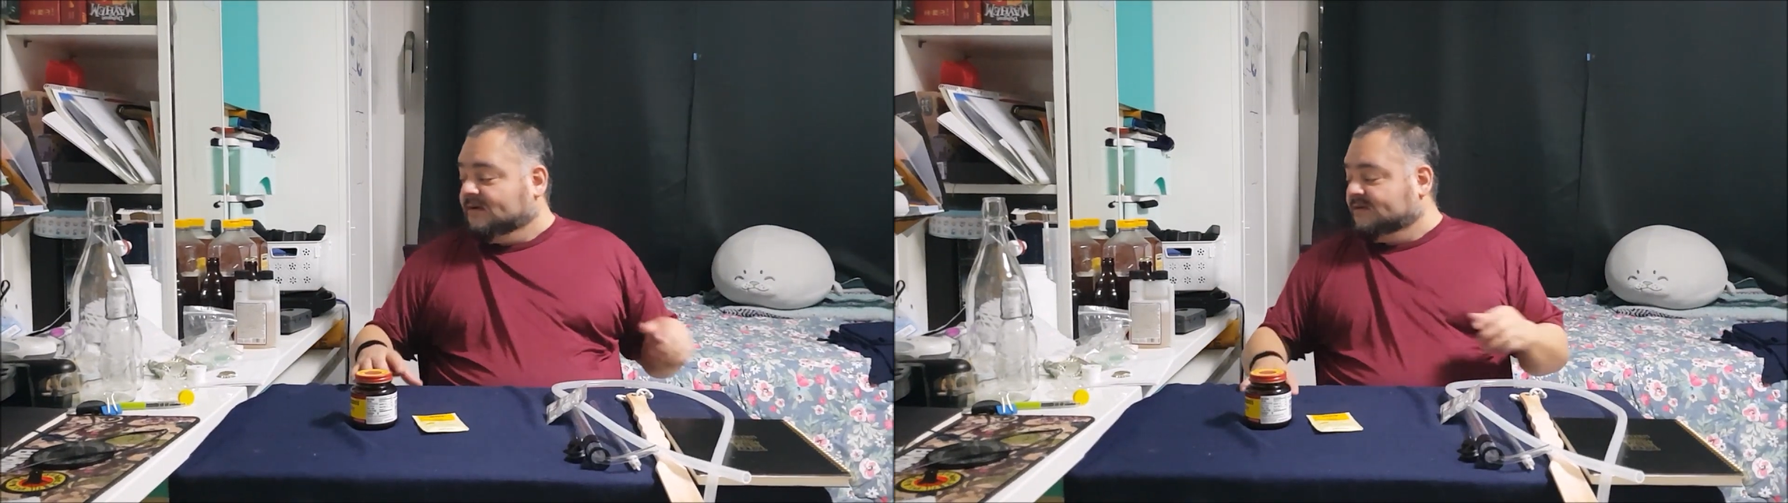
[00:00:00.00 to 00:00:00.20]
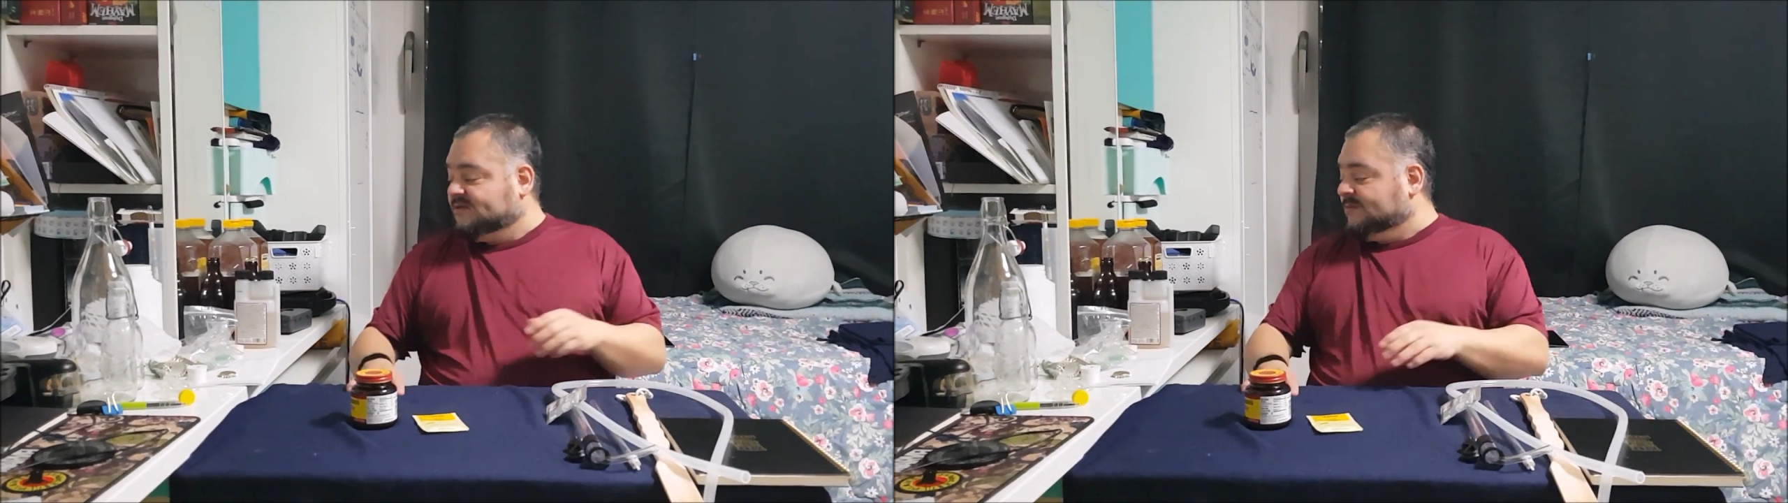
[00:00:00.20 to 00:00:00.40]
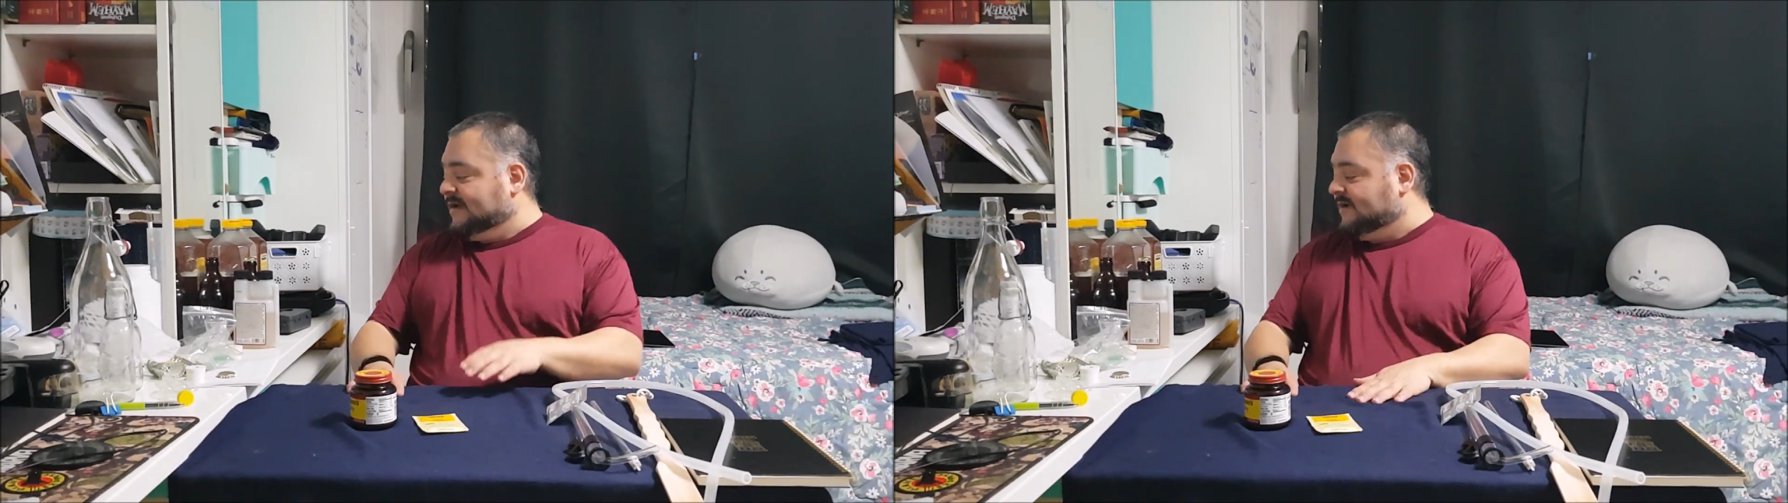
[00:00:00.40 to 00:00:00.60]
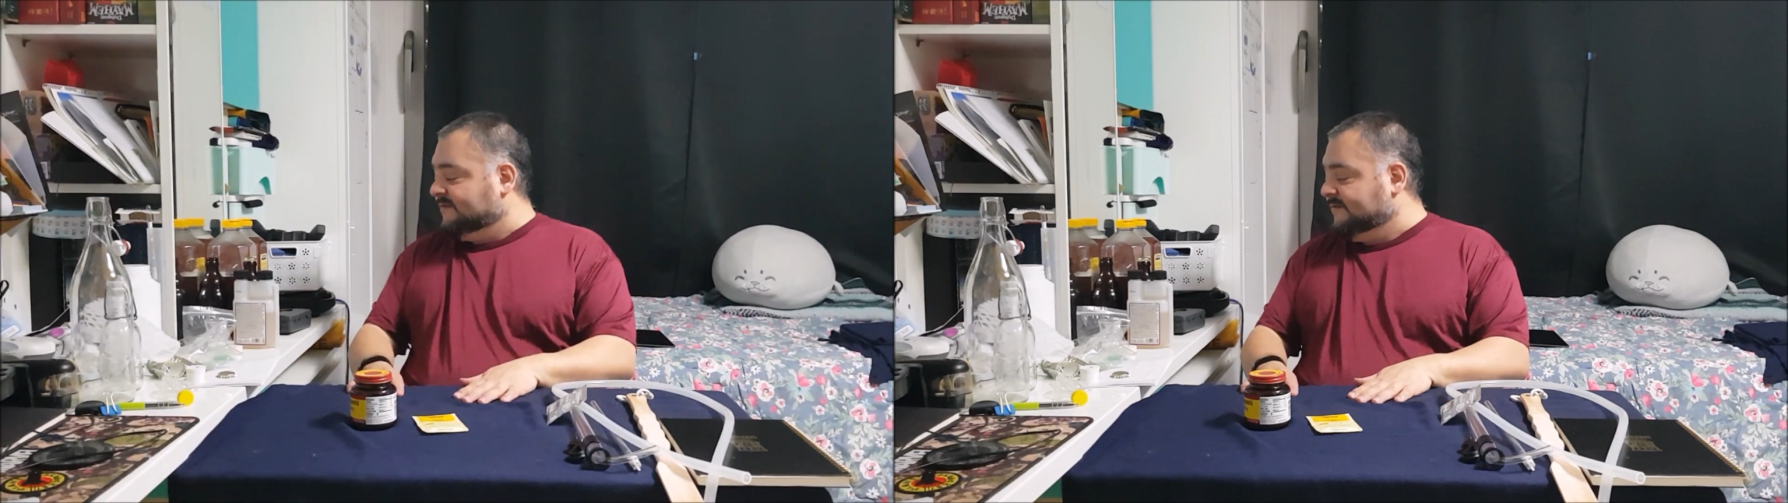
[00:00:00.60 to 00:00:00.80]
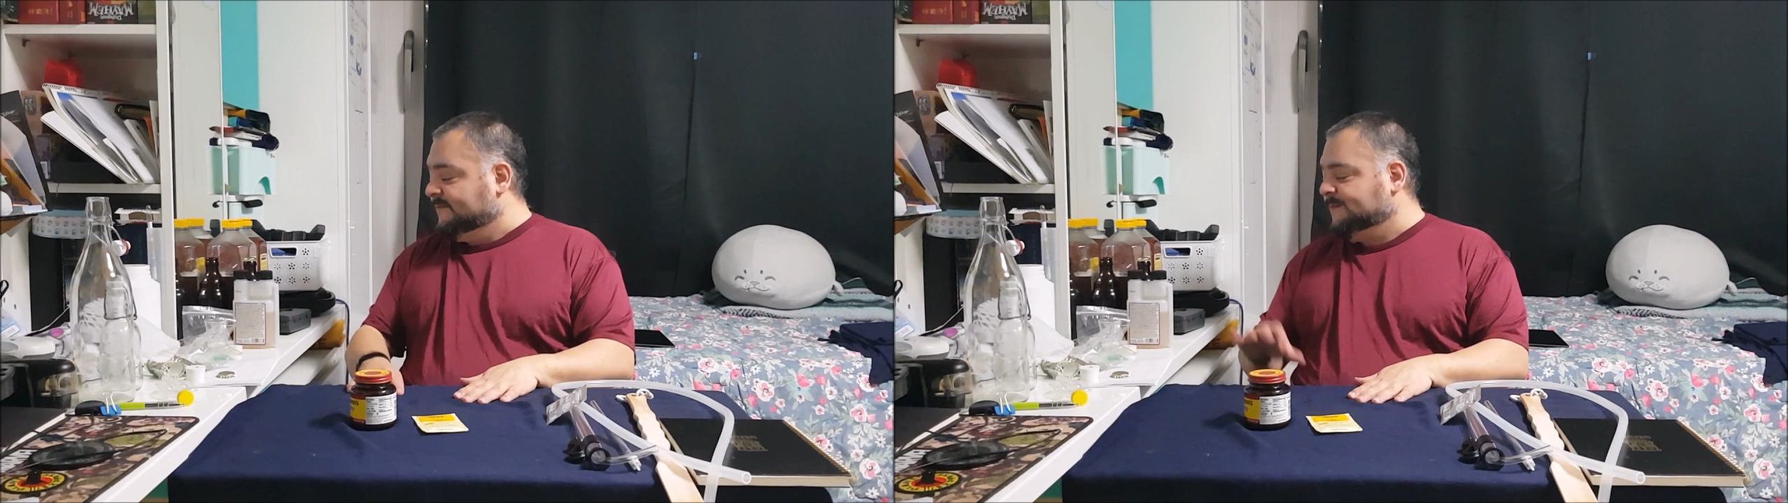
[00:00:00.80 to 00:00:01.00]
else do we have?